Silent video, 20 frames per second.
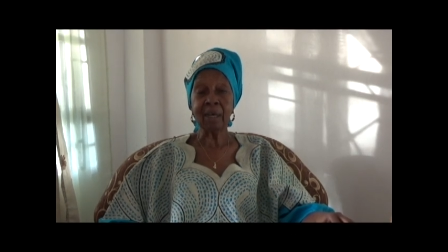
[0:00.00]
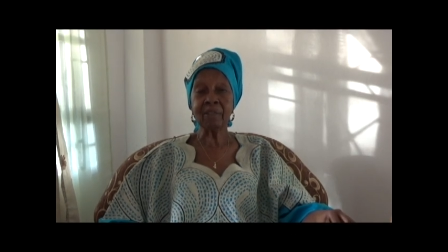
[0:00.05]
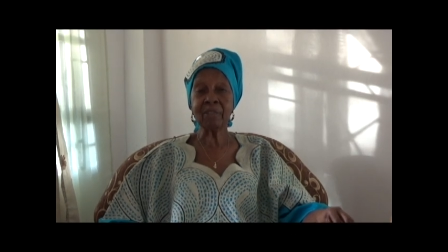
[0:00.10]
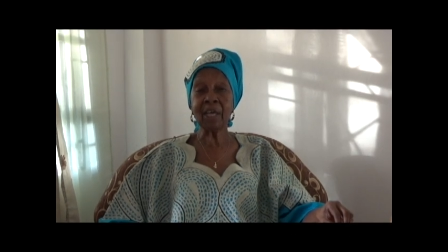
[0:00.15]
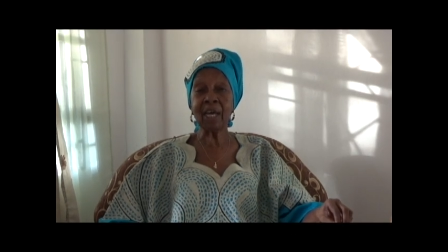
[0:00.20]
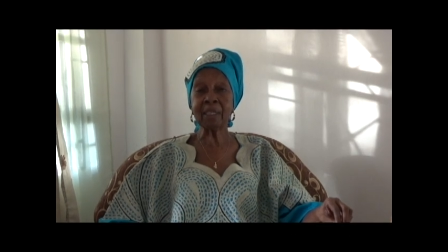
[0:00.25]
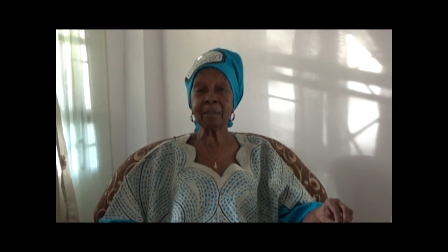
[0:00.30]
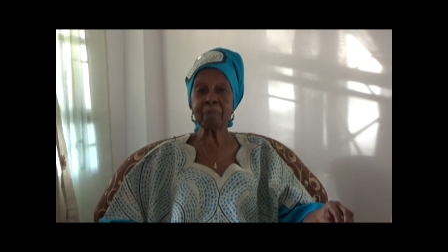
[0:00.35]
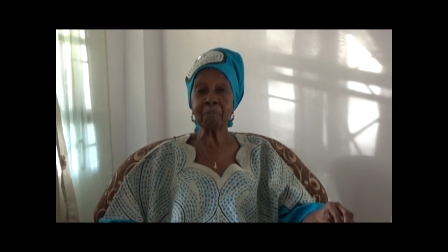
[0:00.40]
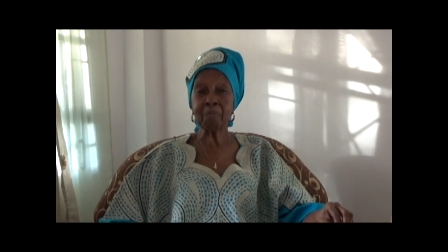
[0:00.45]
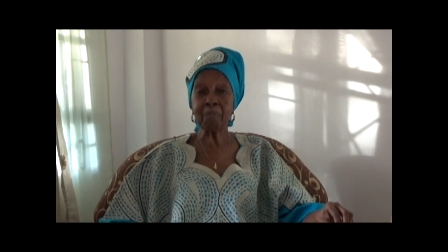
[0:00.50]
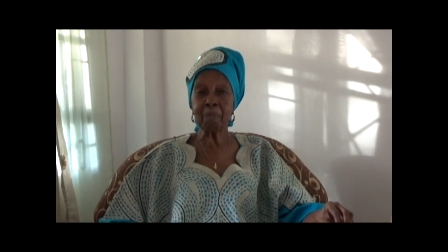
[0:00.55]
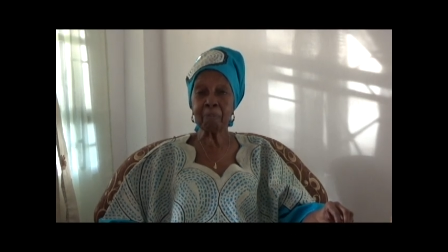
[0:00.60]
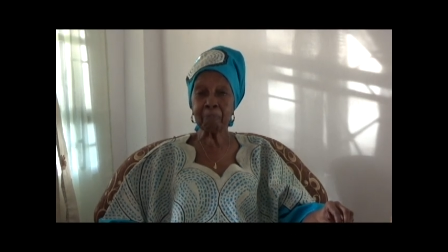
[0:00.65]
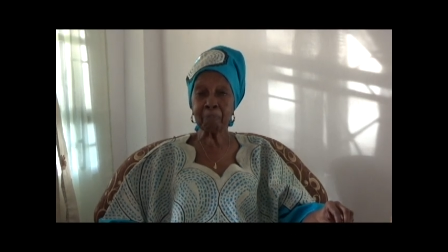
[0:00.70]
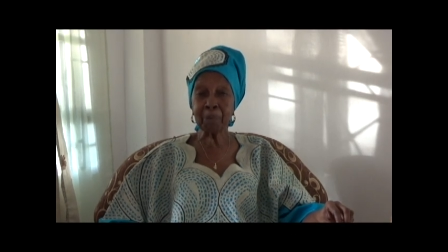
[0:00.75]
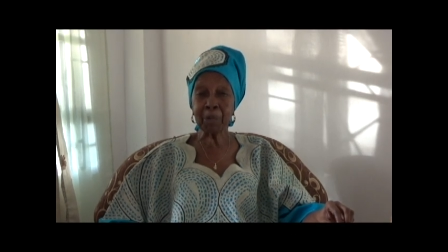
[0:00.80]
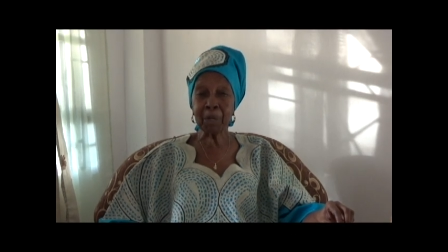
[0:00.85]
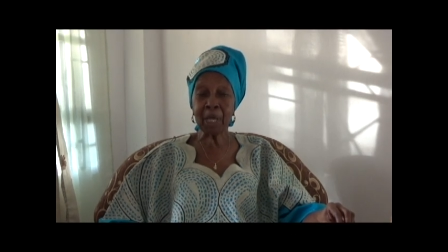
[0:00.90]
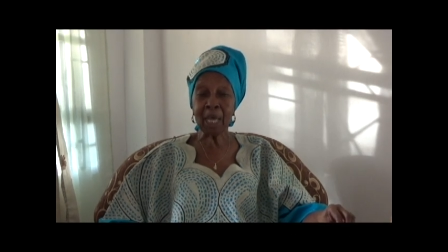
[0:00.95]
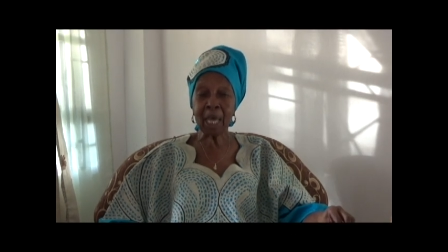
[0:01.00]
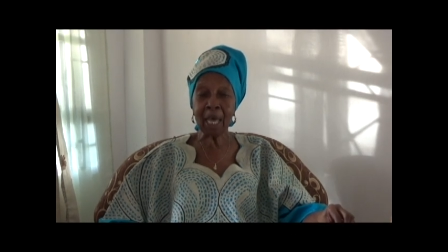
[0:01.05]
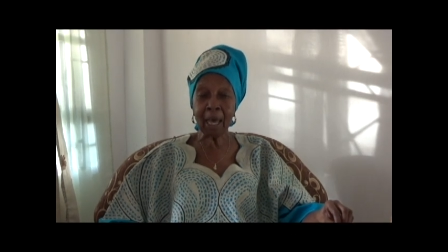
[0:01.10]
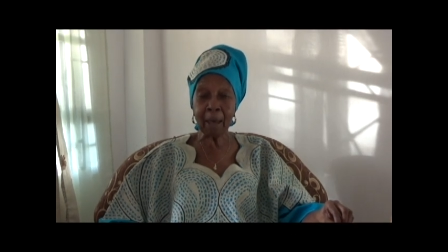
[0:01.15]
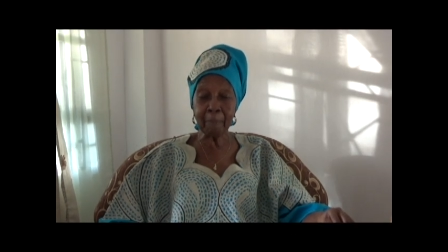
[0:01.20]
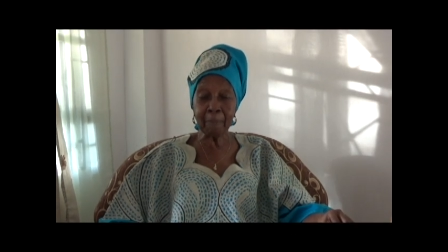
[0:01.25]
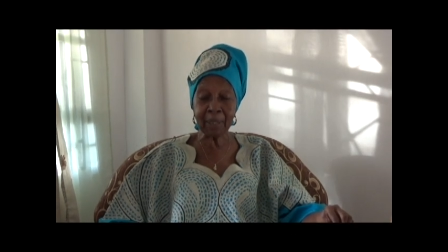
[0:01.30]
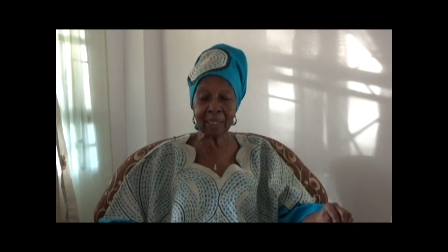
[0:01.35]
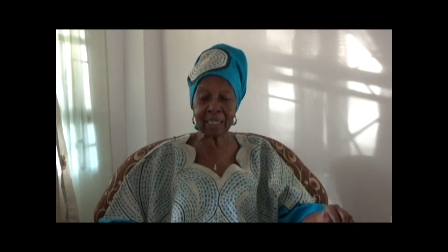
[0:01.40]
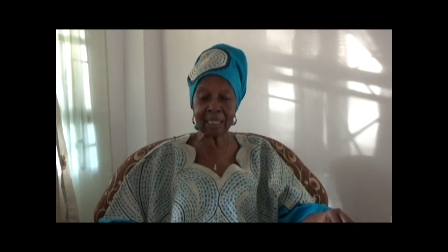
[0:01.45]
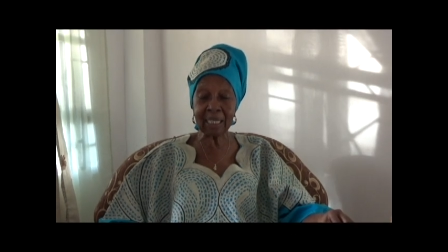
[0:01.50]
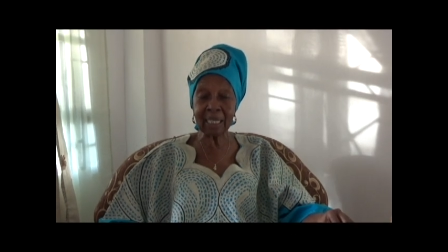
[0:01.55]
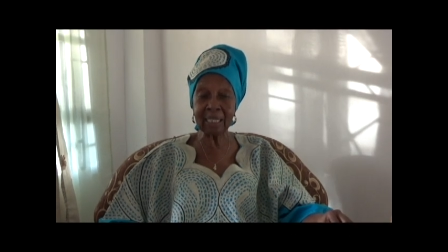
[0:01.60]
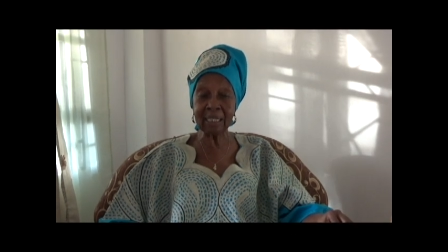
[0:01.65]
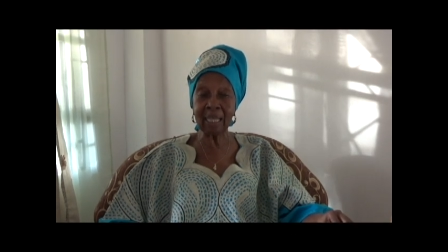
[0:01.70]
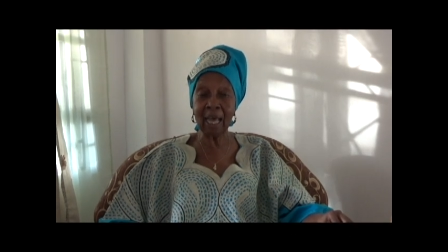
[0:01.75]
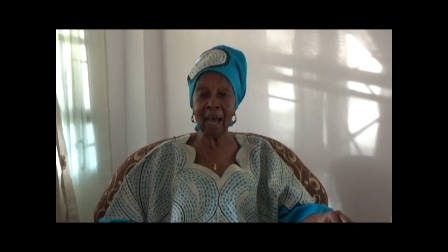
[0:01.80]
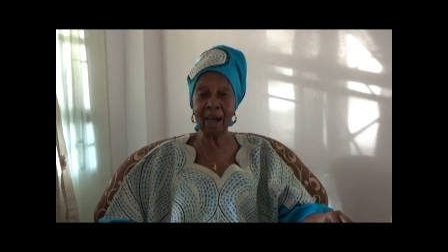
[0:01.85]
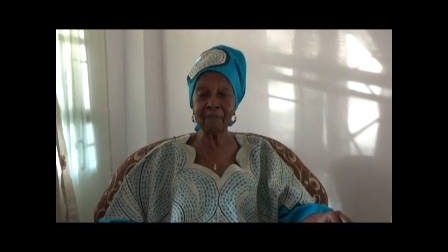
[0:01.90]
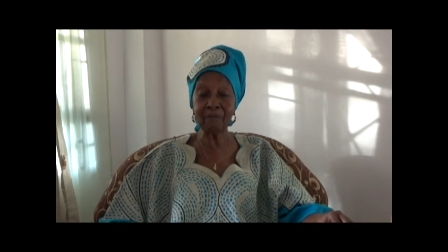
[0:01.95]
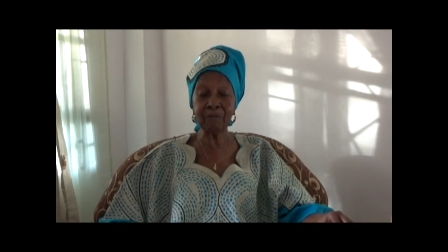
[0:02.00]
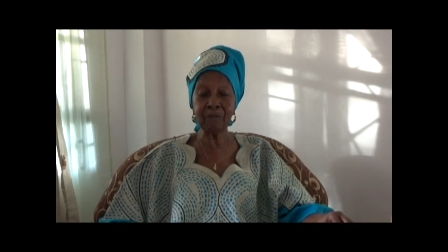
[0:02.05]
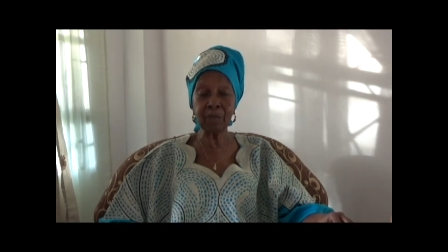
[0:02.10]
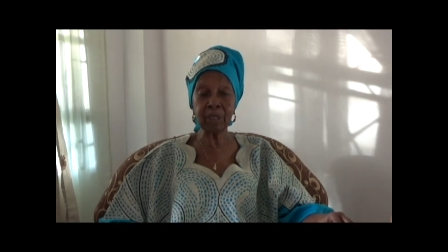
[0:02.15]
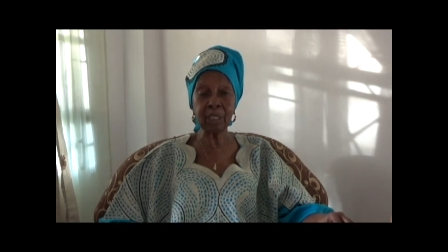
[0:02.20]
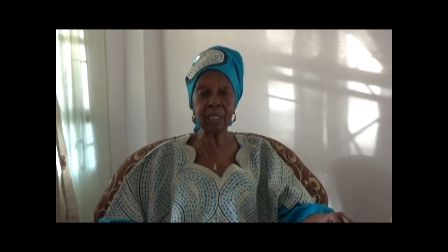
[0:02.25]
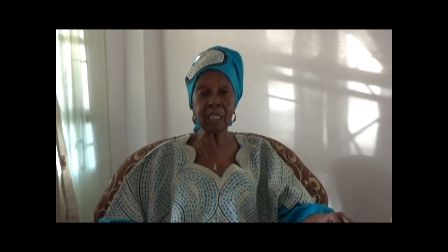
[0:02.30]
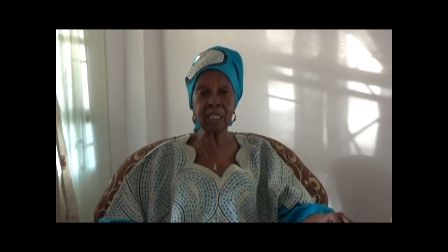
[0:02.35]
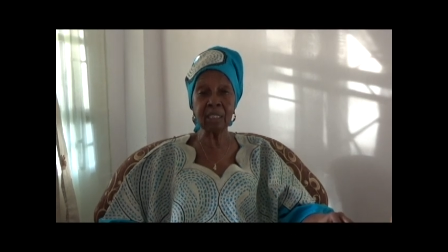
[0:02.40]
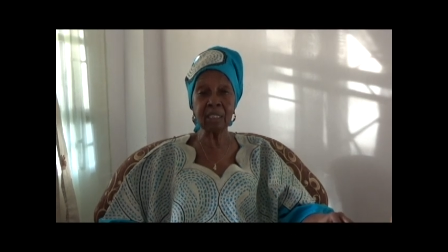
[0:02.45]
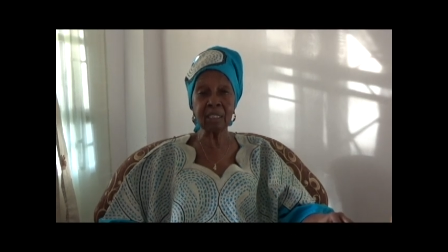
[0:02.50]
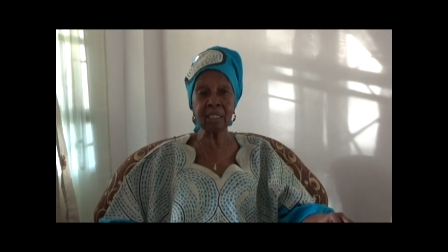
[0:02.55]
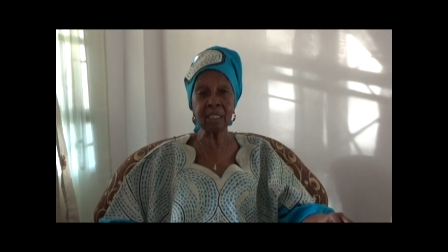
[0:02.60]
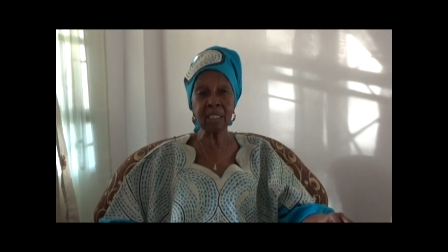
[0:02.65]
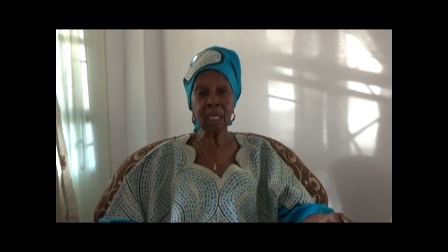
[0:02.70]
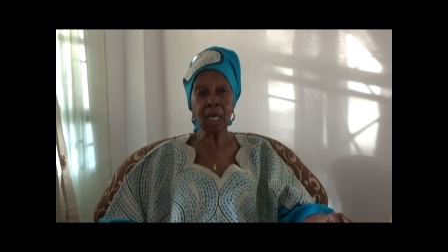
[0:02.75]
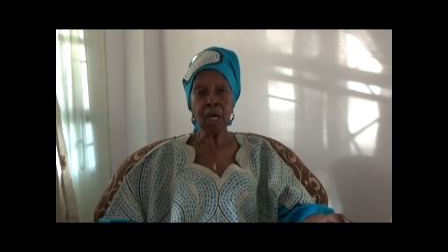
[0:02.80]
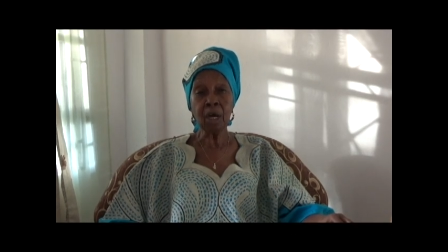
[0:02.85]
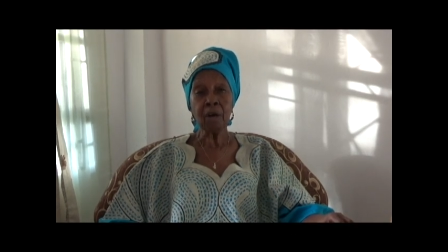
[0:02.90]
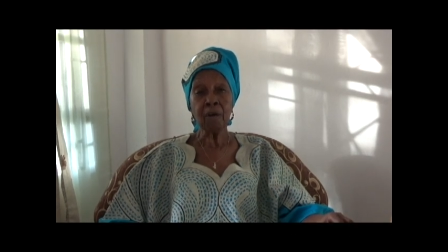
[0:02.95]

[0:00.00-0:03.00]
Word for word: that prohibited Africans